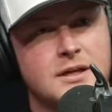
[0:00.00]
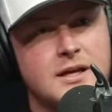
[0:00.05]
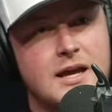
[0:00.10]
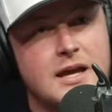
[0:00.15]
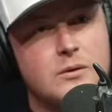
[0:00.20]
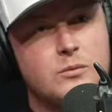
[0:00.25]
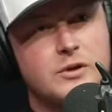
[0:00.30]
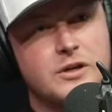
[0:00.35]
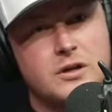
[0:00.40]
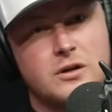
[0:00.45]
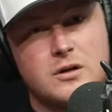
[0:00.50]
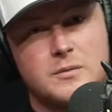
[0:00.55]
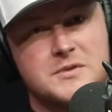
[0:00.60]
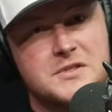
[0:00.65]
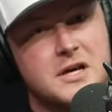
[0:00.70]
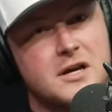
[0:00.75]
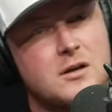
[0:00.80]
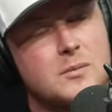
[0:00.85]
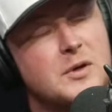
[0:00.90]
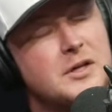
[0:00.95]
And we heard him
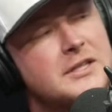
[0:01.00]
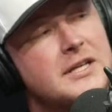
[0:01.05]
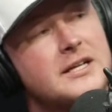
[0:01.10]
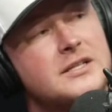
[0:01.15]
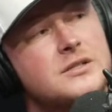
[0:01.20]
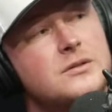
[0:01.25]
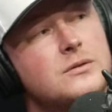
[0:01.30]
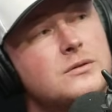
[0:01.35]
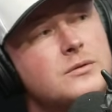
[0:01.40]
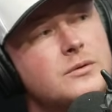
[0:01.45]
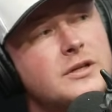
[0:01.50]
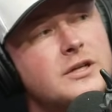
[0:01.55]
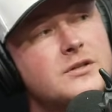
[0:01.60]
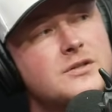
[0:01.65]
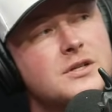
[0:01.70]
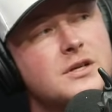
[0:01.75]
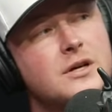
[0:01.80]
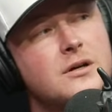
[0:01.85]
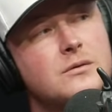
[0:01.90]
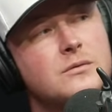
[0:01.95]
talk about that 2 or 3
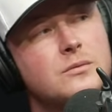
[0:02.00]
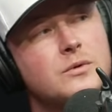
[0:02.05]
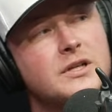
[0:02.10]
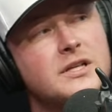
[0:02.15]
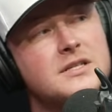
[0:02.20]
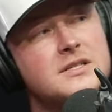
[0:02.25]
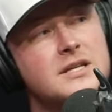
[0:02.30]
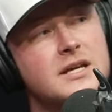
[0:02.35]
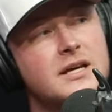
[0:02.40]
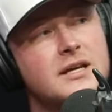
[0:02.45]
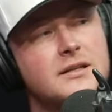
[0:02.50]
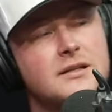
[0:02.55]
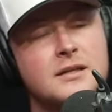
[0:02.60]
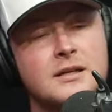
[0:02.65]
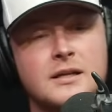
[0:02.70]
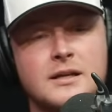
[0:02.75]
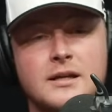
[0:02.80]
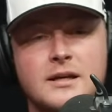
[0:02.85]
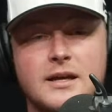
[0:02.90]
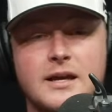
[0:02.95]
years ago when he said,
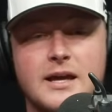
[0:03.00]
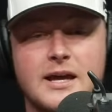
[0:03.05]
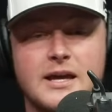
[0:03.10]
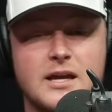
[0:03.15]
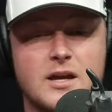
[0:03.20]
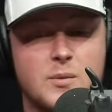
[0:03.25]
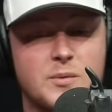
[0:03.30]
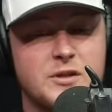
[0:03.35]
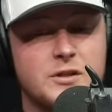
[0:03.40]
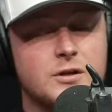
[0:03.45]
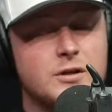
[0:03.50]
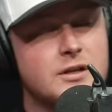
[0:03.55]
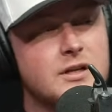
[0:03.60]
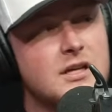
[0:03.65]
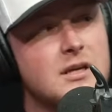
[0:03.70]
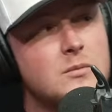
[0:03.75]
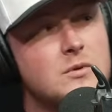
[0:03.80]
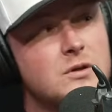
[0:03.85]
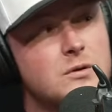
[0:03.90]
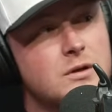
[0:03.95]
hey, I'm either going
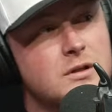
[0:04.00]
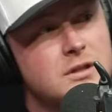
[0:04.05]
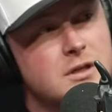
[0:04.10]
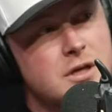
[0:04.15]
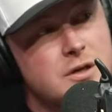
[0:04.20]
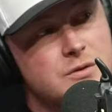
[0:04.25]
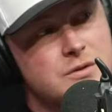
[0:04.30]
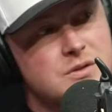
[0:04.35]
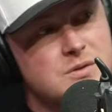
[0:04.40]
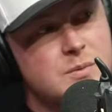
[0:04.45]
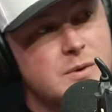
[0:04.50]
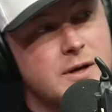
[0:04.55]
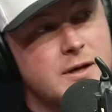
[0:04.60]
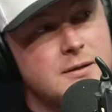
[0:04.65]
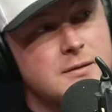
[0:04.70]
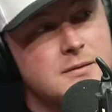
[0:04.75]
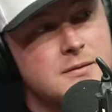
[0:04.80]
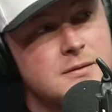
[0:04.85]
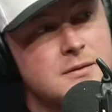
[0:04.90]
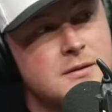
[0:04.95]
to keep doing it the coach's
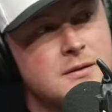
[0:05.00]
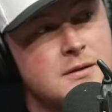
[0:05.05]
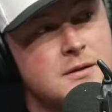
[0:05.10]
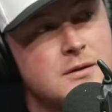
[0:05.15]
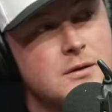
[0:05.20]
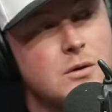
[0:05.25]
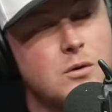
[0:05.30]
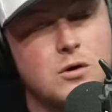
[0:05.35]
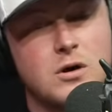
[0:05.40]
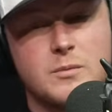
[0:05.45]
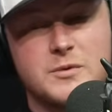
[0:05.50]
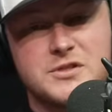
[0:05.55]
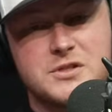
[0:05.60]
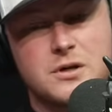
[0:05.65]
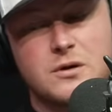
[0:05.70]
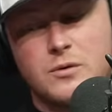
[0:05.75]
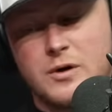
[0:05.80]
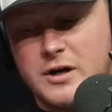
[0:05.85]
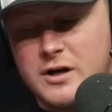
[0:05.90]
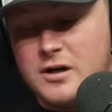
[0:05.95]
way or I'm going to
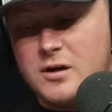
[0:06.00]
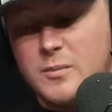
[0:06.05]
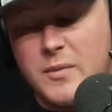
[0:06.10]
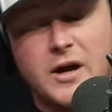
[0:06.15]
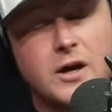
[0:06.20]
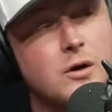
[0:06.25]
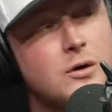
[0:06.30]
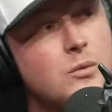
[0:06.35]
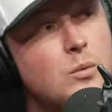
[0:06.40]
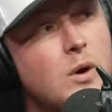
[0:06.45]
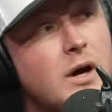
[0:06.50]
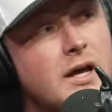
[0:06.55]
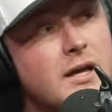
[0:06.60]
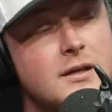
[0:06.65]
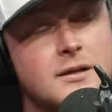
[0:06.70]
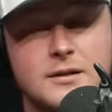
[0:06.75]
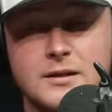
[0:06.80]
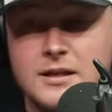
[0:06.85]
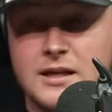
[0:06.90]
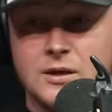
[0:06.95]
start running it my own
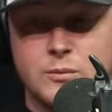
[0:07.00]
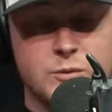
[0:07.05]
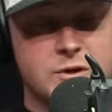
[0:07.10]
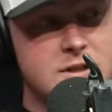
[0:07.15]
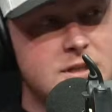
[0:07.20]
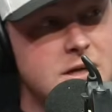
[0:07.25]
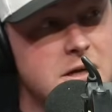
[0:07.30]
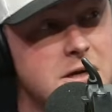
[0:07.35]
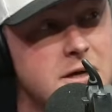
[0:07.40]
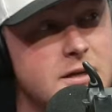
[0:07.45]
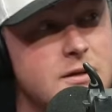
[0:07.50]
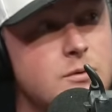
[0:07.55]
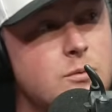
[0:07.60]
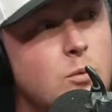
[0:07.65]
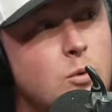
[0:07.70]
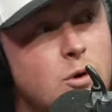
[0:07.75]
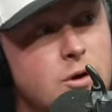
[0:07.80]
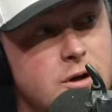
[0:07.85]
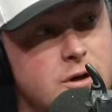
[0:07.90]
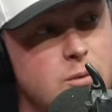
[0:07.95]
way, getting with Derek,
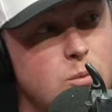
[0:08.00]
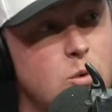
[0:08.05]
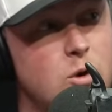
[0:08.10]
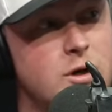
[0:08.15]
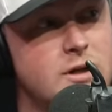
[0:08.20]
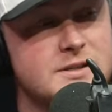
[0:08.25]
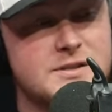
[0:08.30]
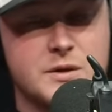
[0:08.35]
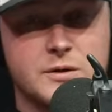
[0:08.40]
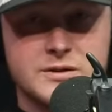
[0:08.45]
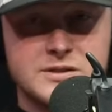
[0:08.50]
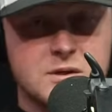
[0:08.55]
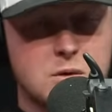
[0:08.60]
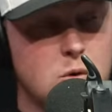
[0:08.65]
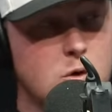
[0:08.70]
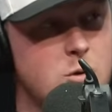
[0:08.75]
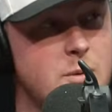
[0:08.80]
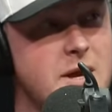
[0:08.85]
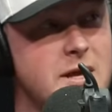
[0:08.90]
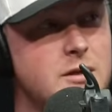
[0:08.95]
one-on-one. As long as the
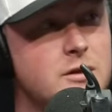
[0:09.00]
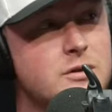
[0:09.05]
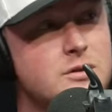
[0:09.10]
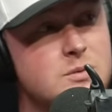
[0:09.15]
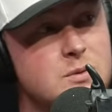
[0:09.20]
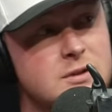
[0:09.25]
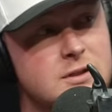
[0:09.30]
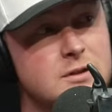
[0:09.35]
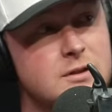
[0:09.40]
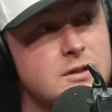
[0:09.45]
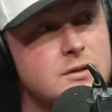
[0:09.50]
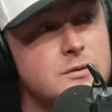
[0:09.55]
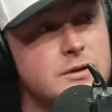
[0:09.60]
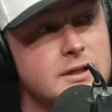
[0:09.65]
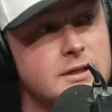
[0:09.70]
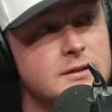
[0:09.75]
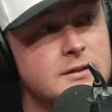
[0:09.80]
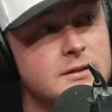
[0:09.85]
quarterback knows what they're doing,